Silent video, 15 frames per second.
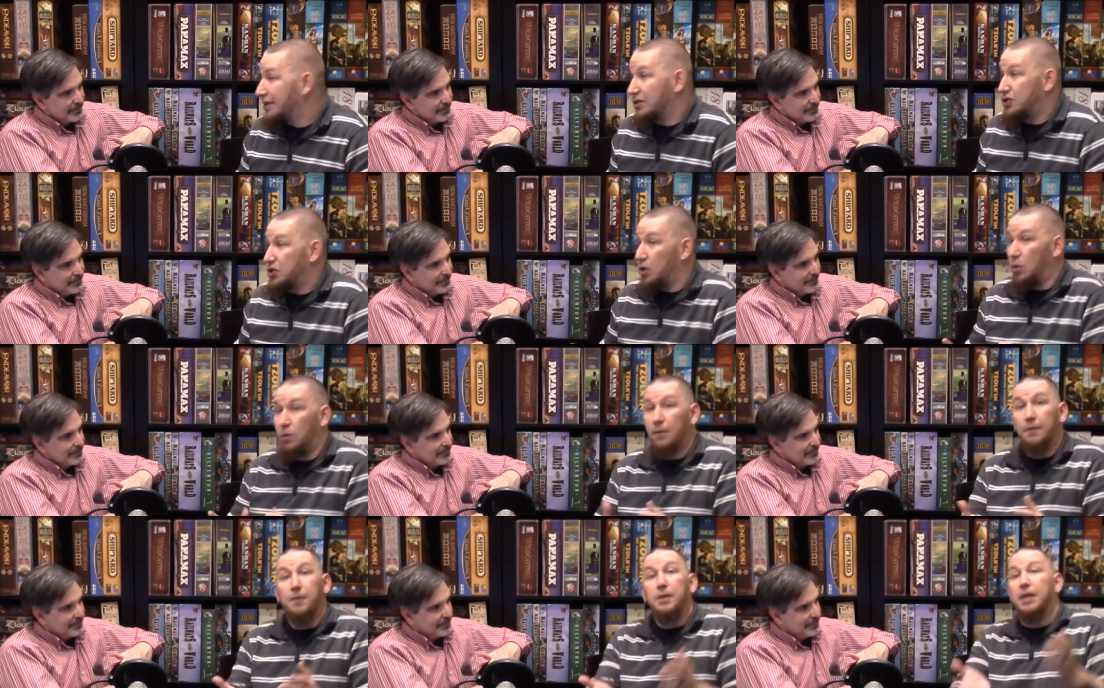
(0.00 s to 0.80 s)
Speaker 1: So
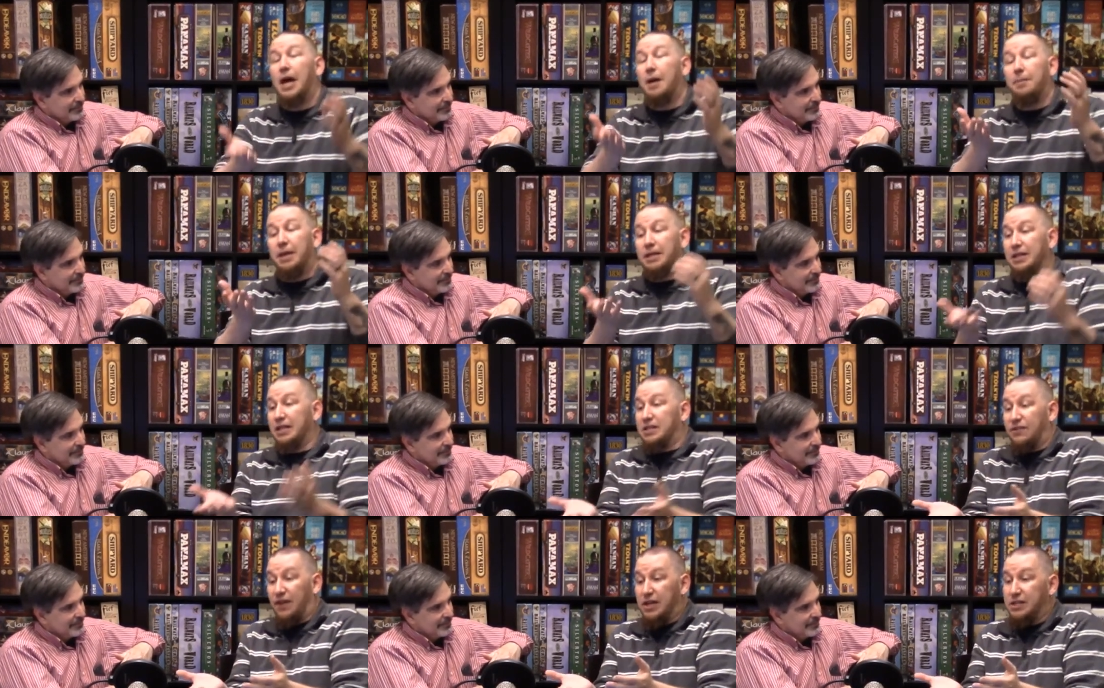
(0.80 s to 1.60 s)
I mean, let's
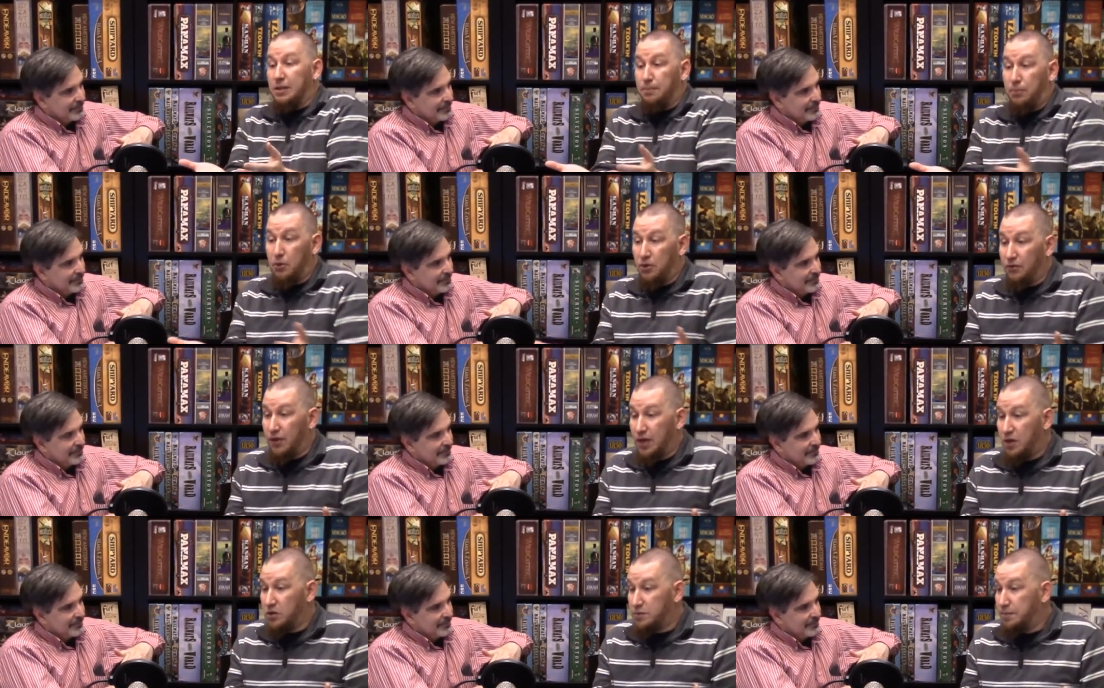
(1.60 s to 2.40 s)
face it, Puerto
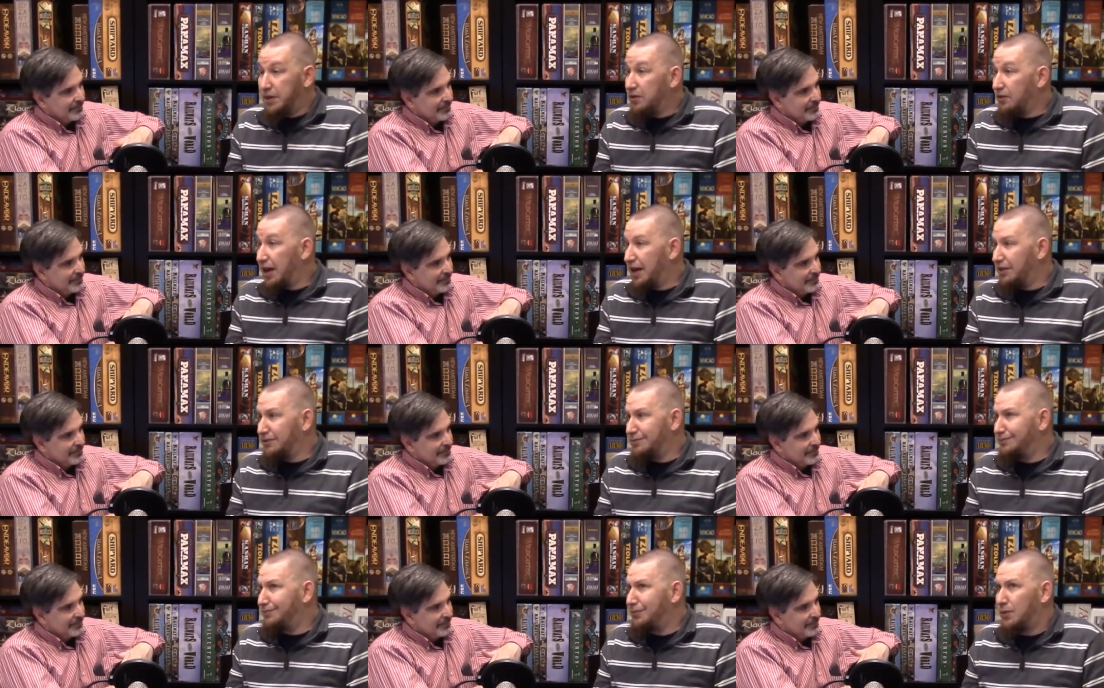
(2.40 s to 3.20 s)
Rico's been around,
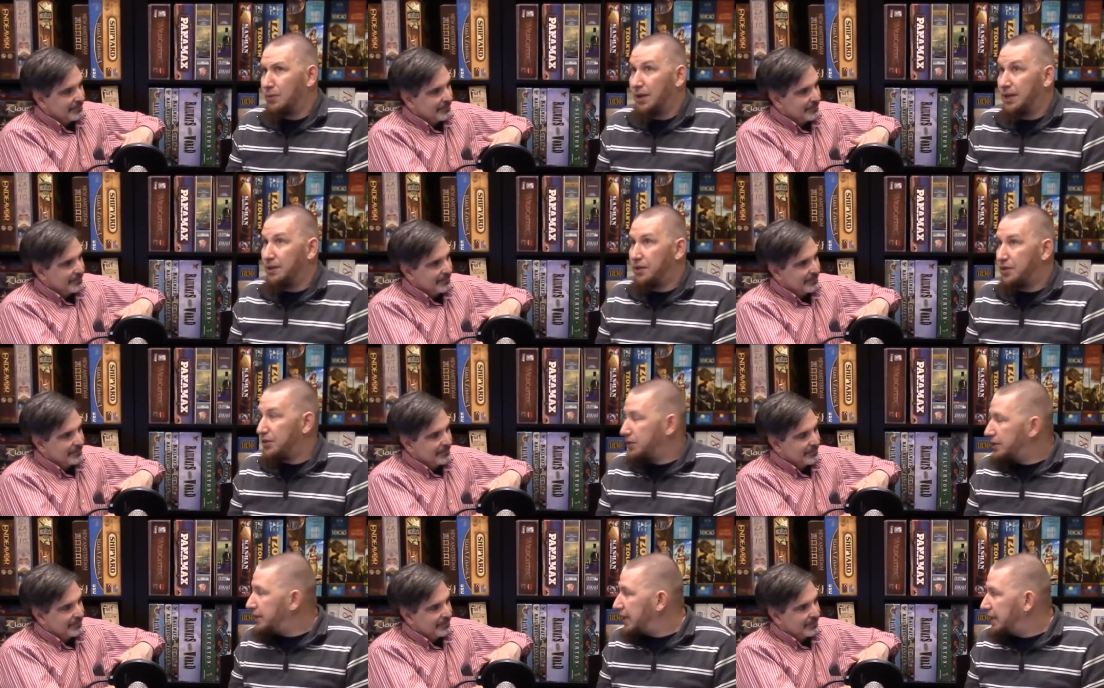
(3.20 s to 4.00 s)
what,
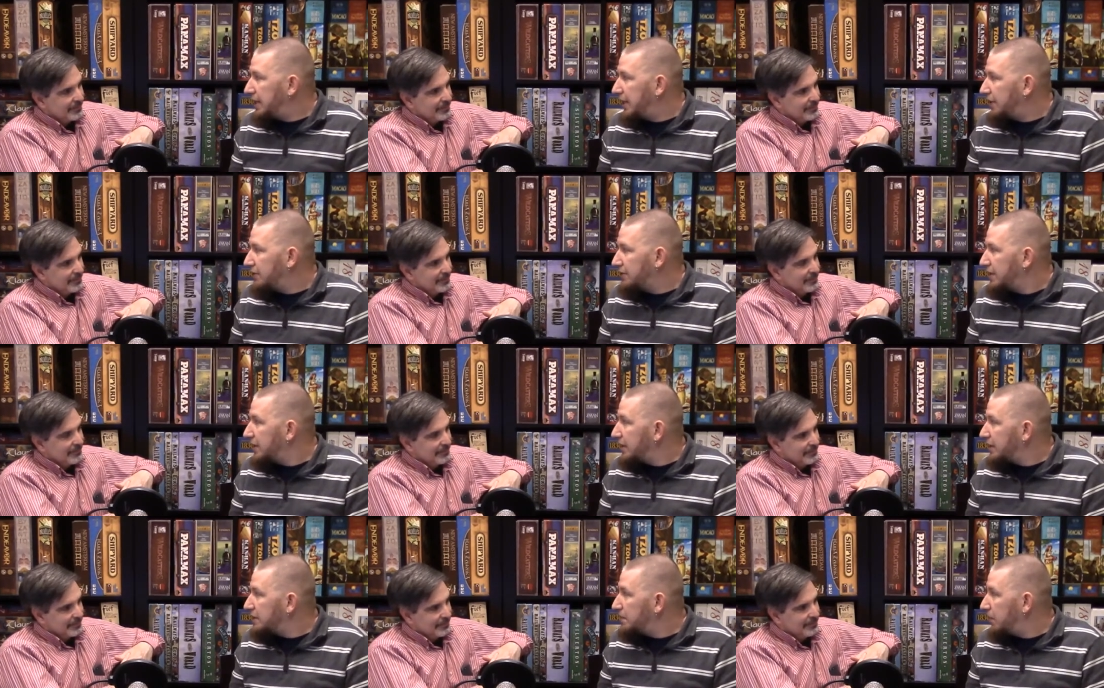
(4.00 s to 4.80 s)
13 years at
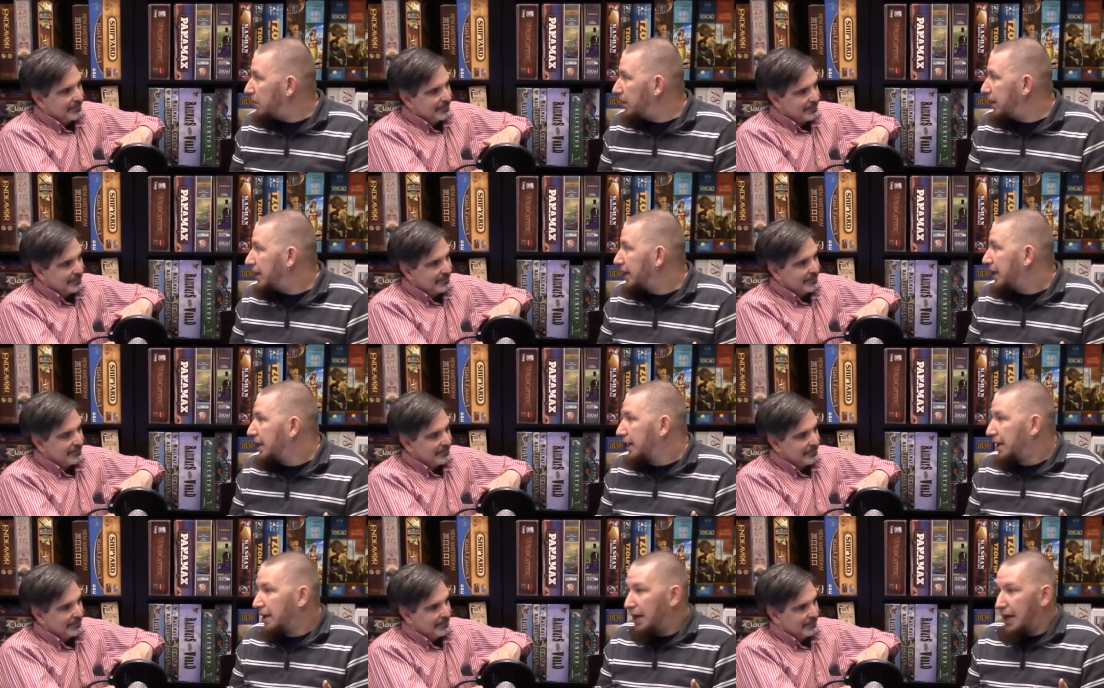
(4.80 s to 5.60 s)
this point,
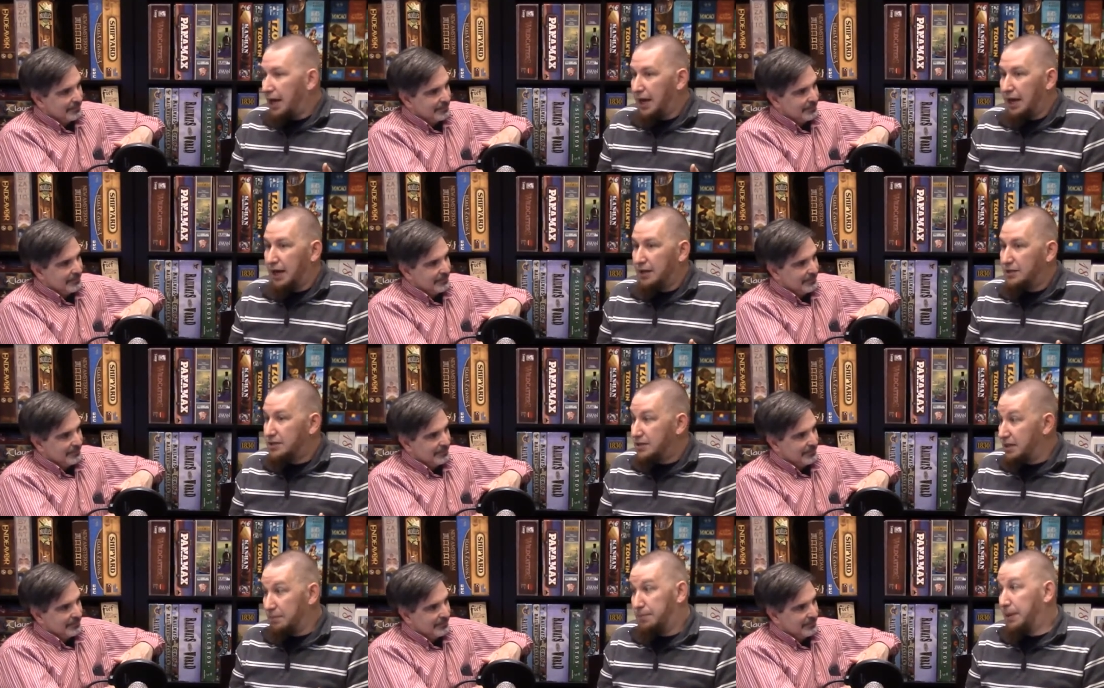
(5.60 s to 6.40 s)
and
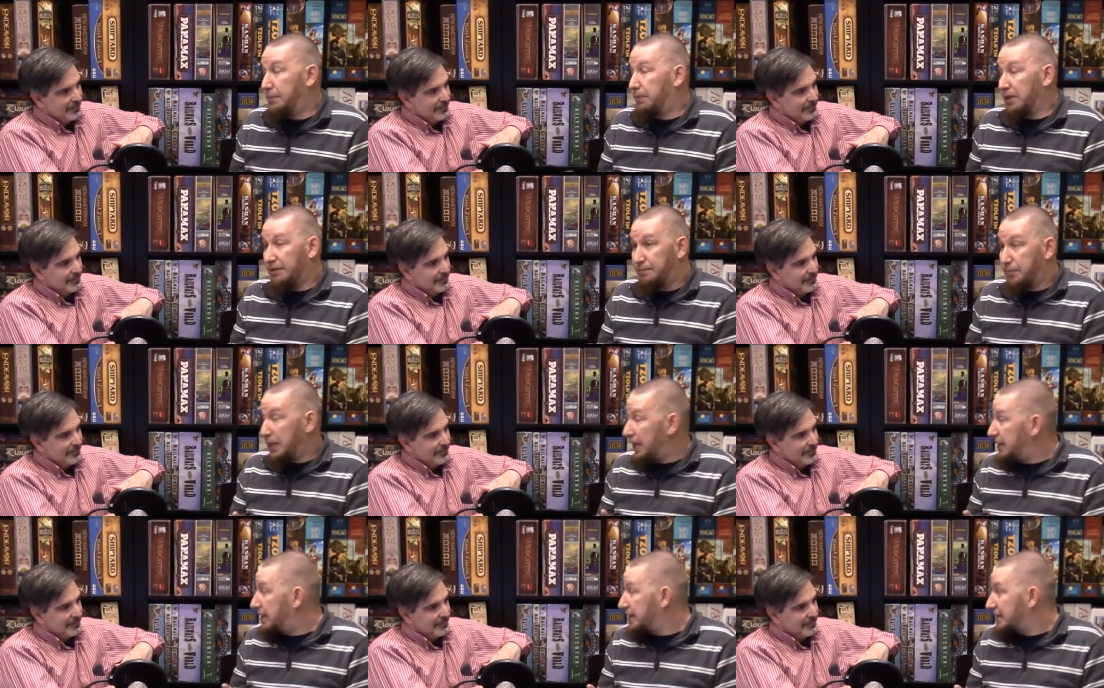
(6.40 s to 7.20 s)
some people have
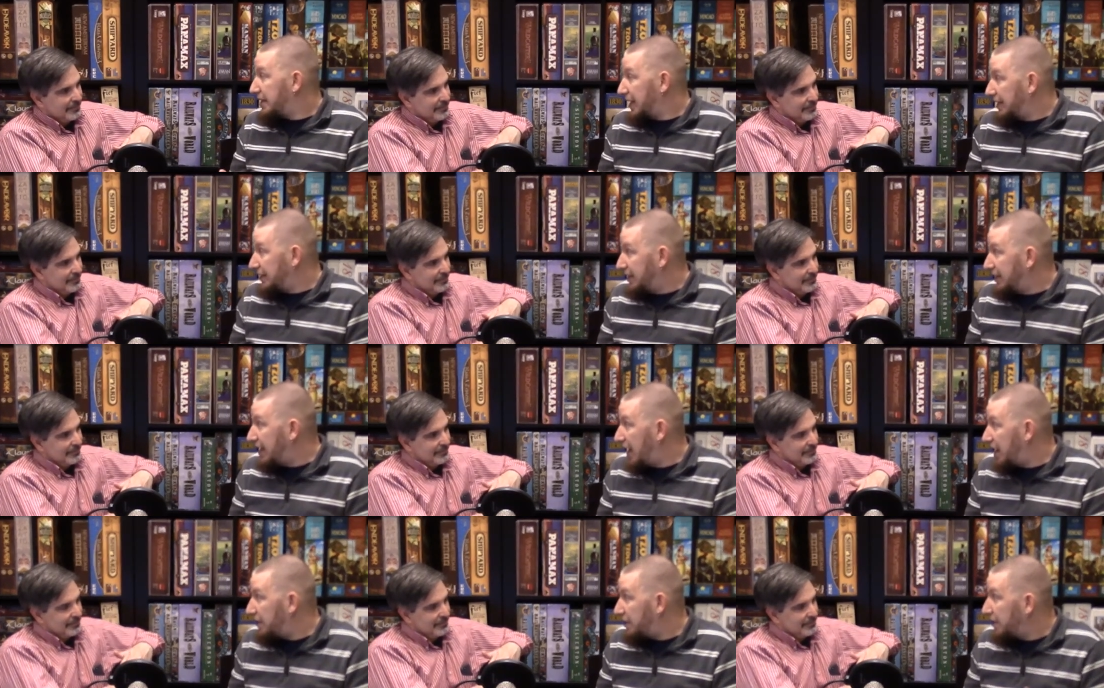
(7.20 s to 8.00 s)
played this thing to
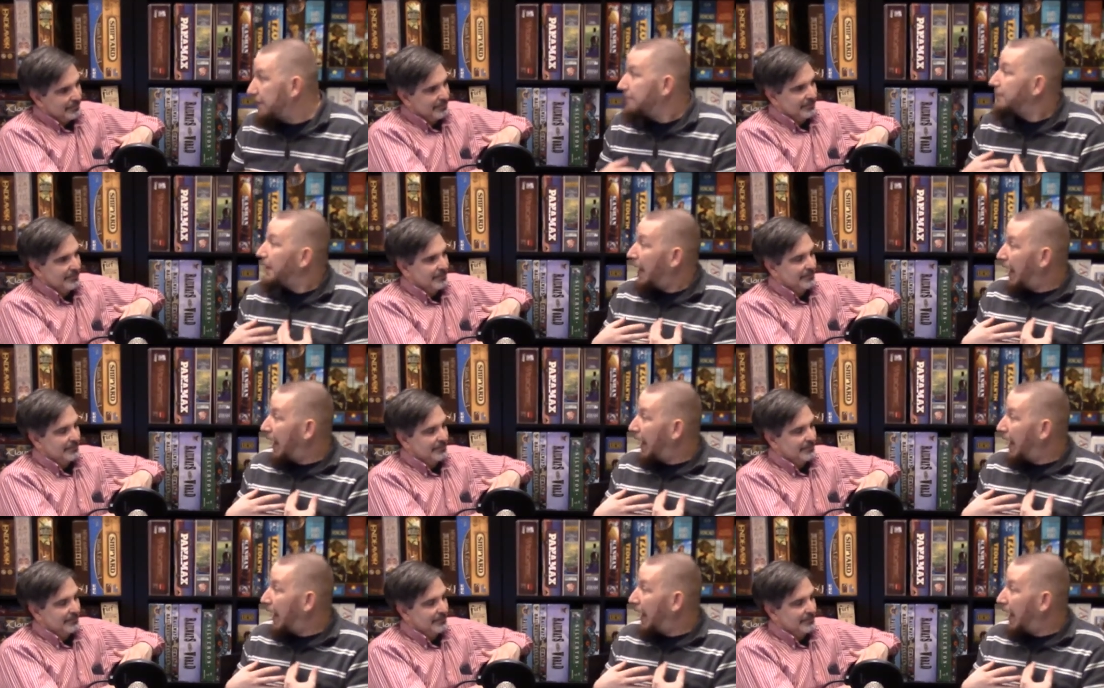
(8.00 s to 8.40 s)
death. Mm-hmm.